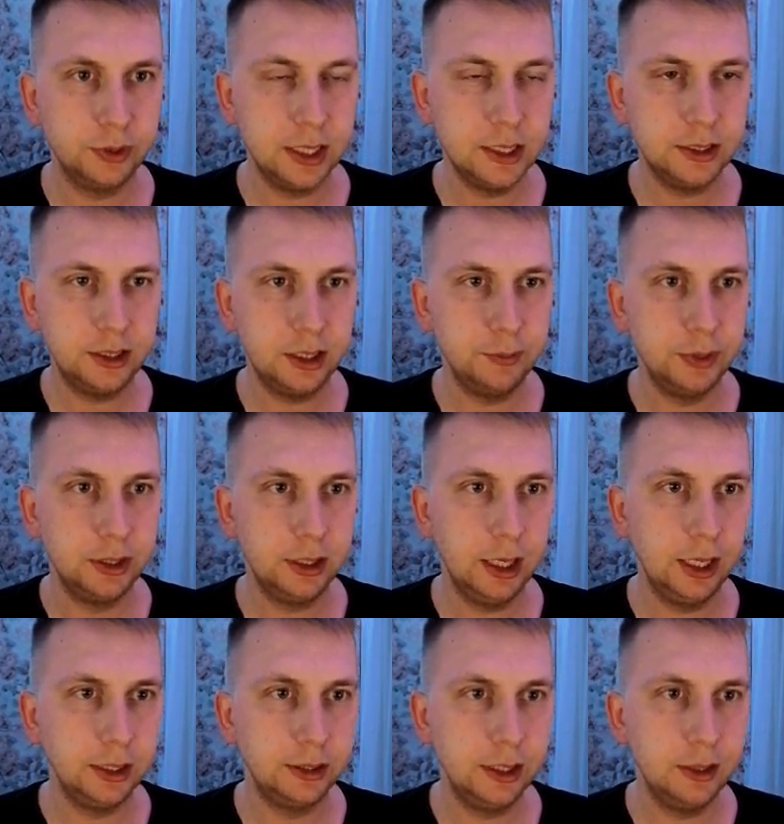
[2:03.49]
transcribe it,
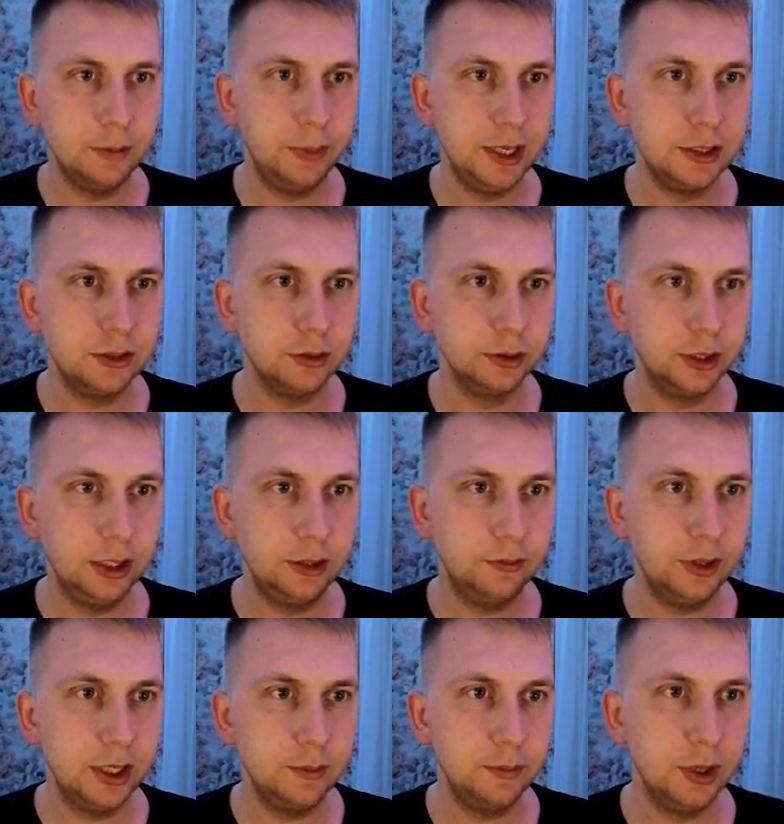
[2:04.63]
and then based on that
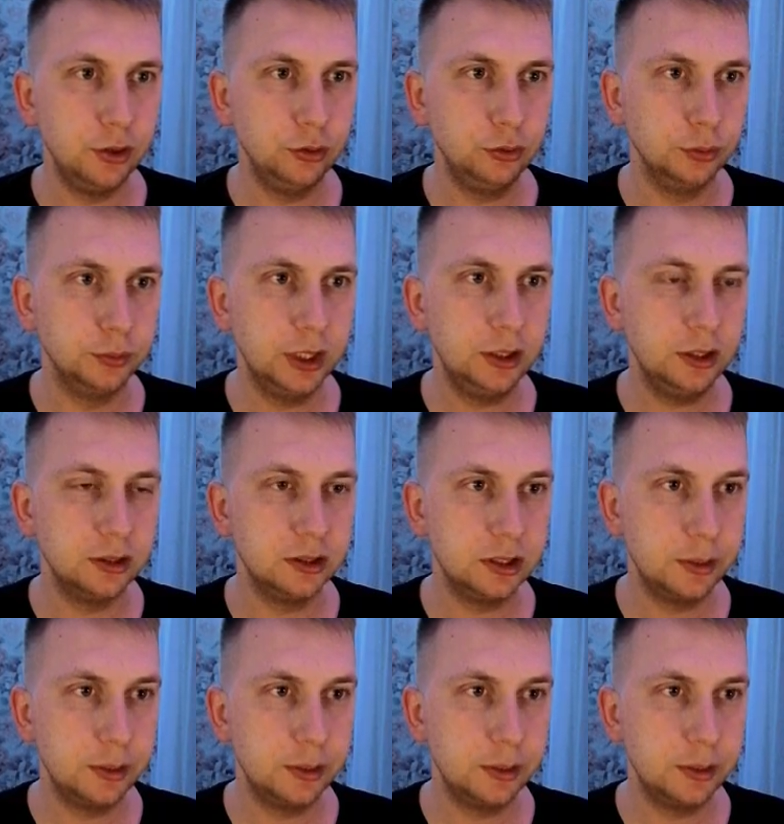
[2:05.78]
write me a YouTube title